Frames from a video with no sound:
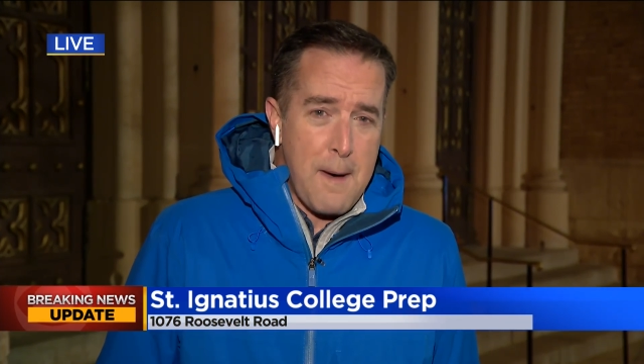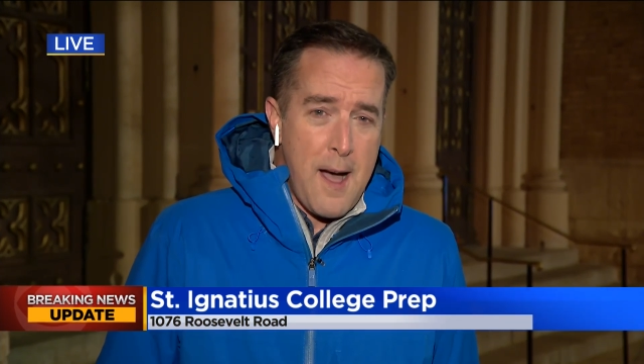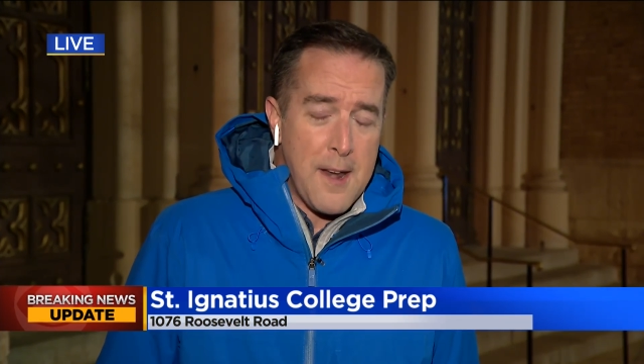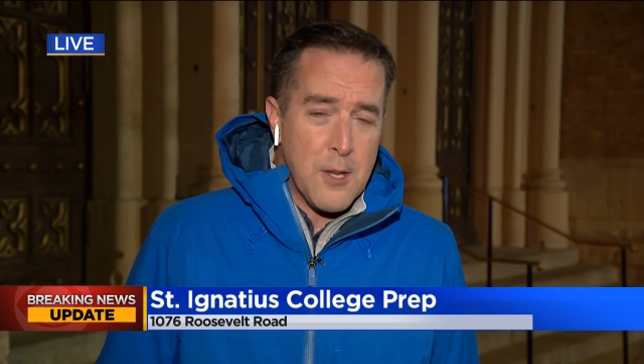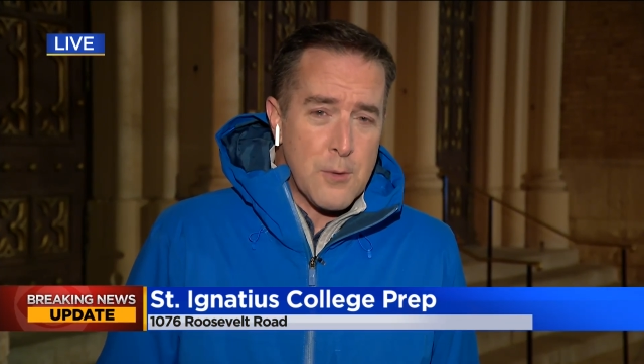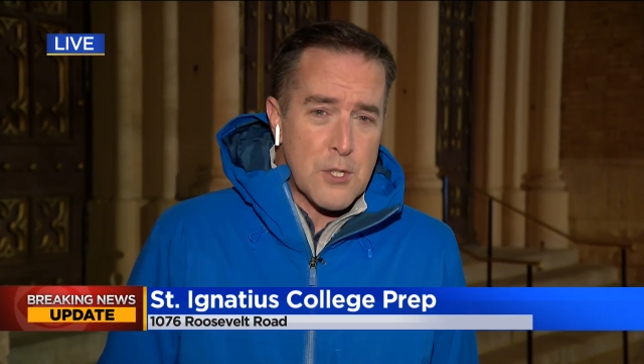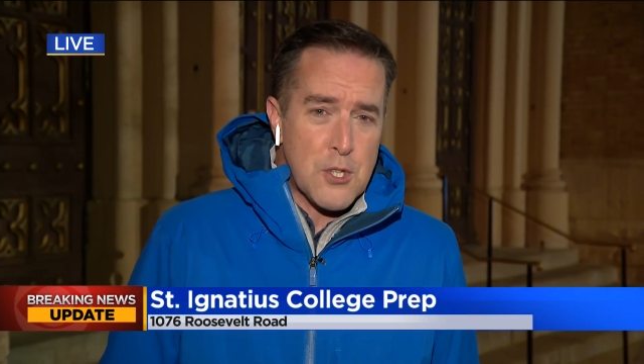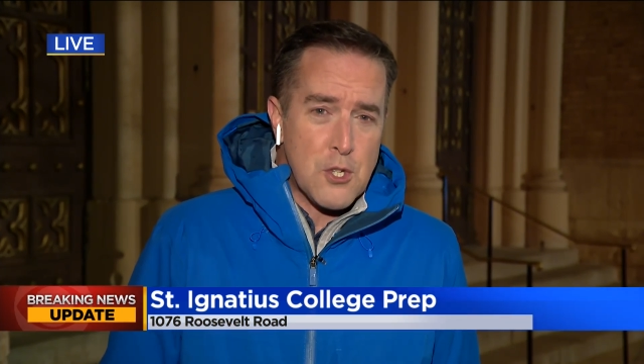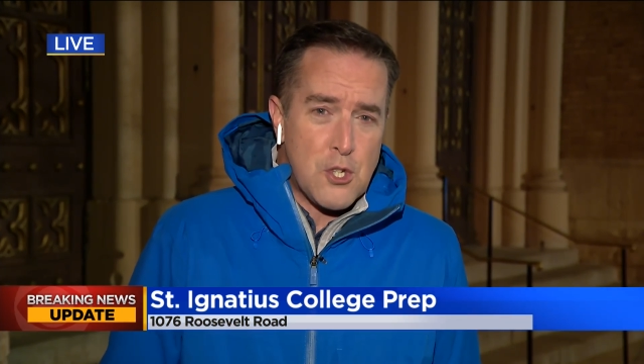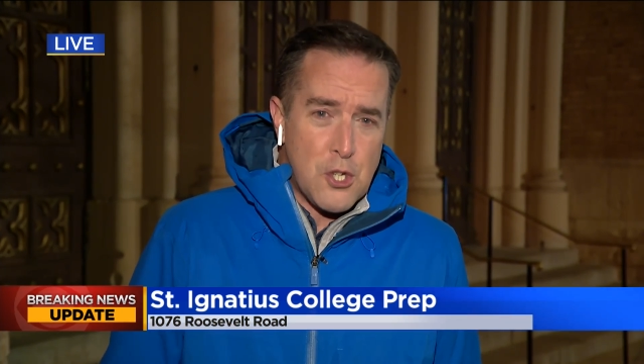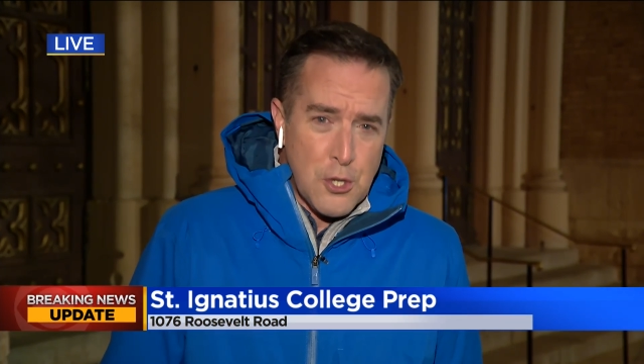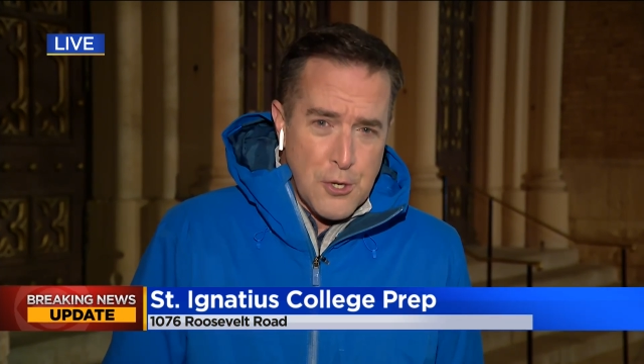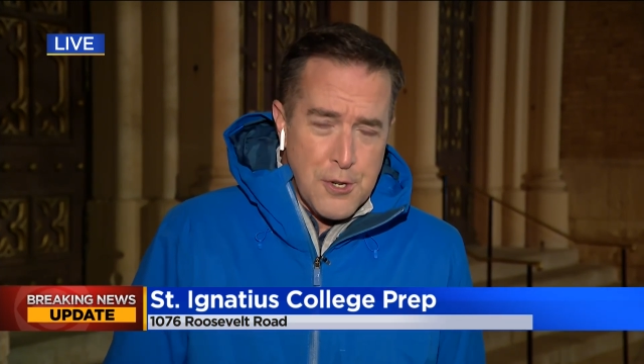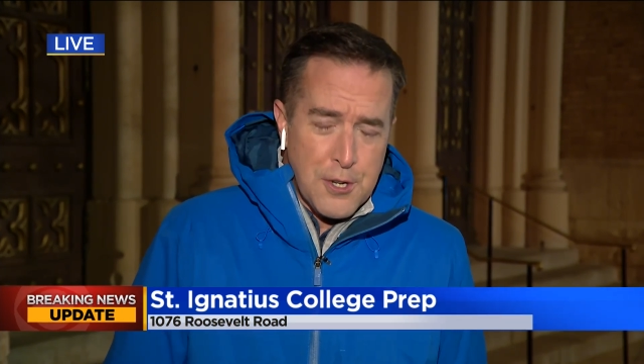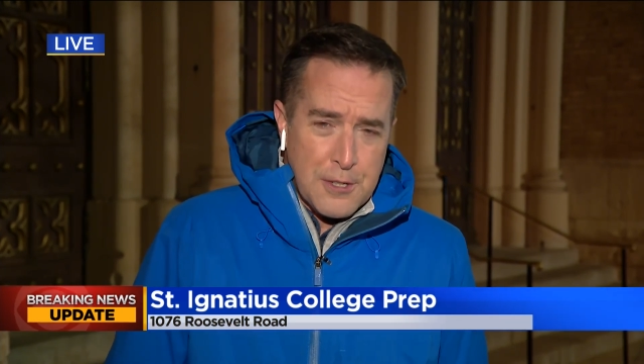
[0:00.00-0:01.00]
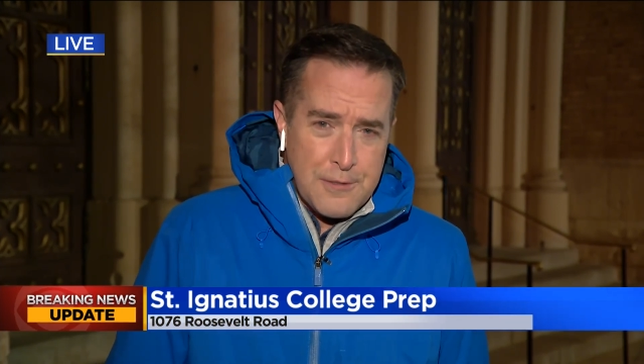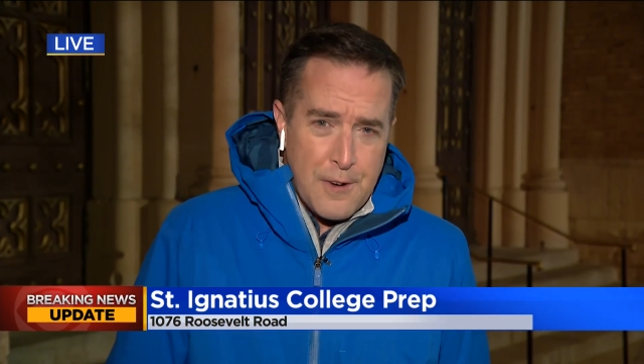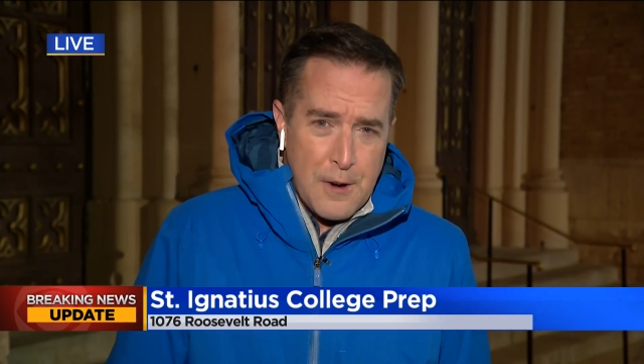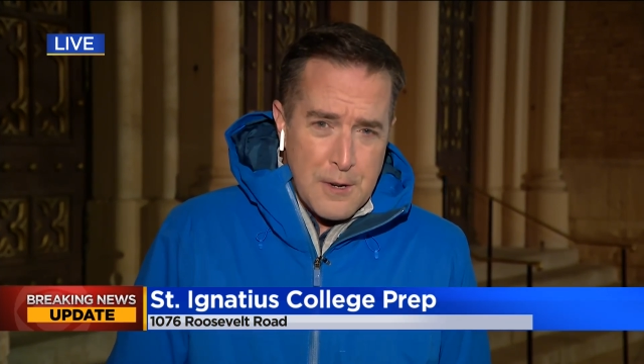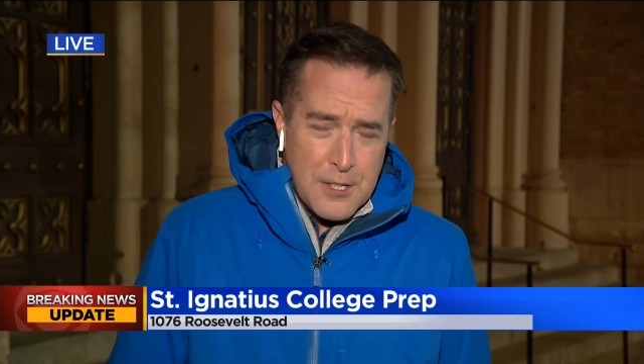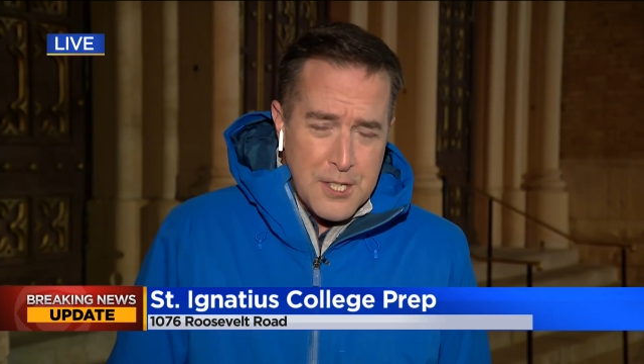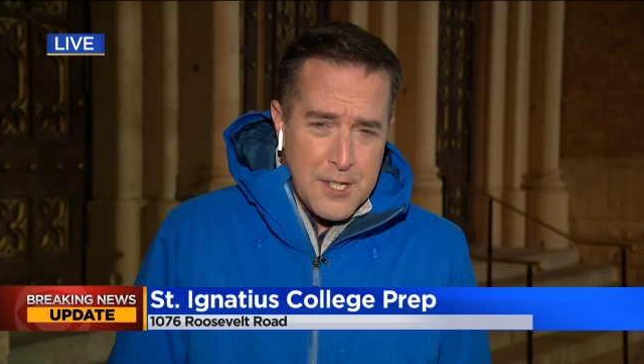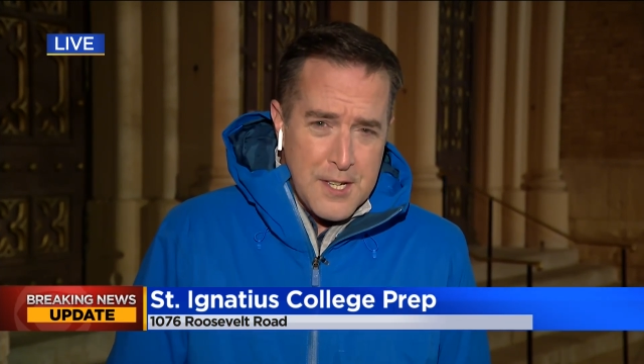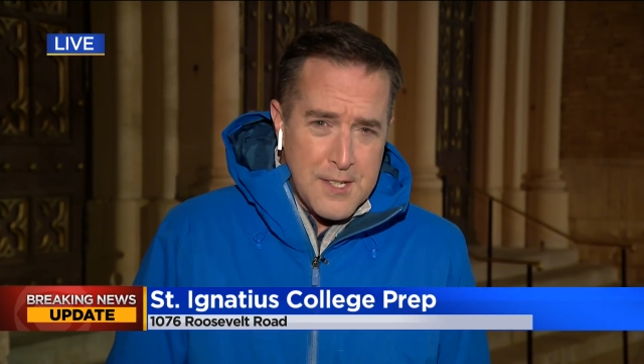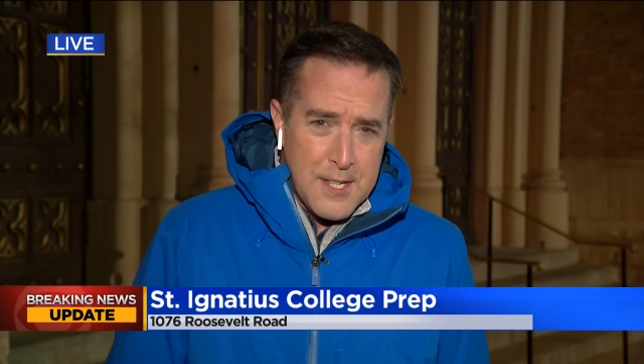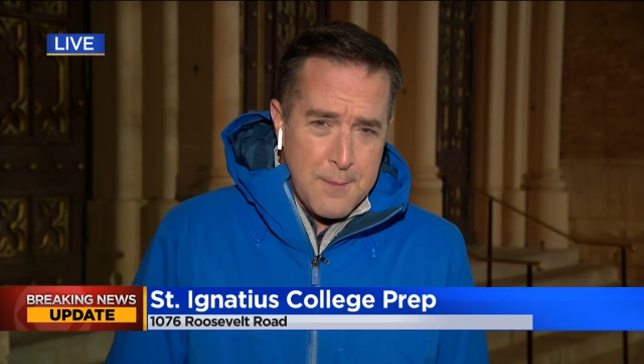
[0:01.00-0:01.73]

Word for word: bond. It was the junior varsity